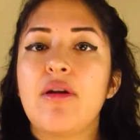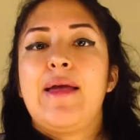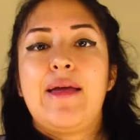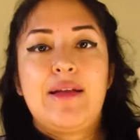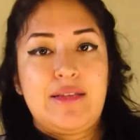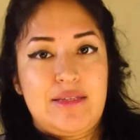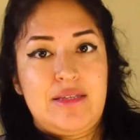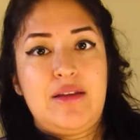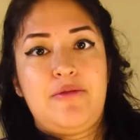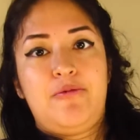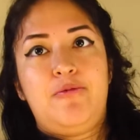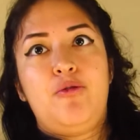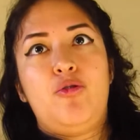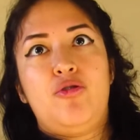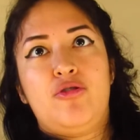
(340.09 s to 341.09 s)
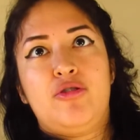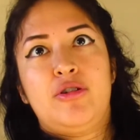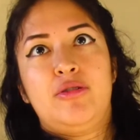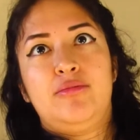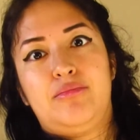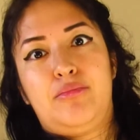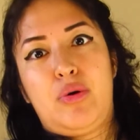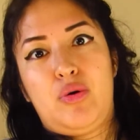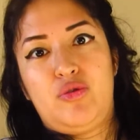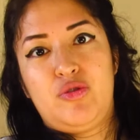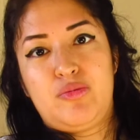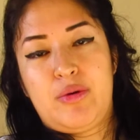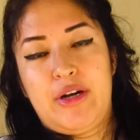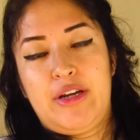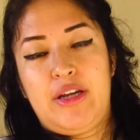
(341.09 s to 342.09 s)
except for bones
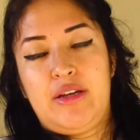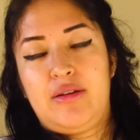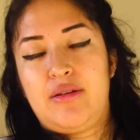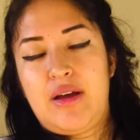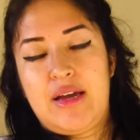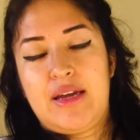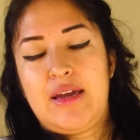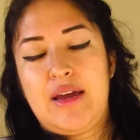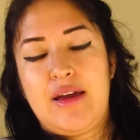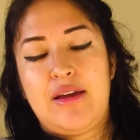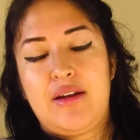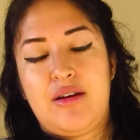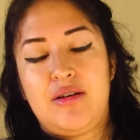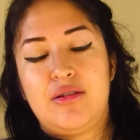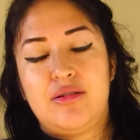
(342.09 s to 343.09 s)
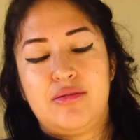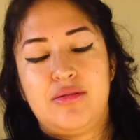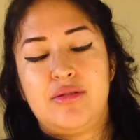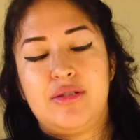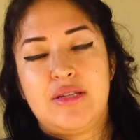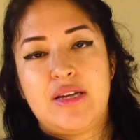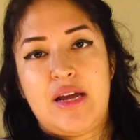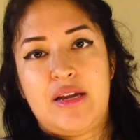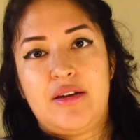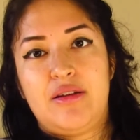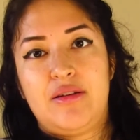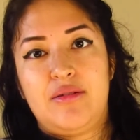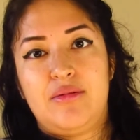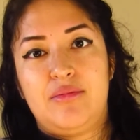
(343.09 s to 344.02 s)
breaking. I cannot stand it.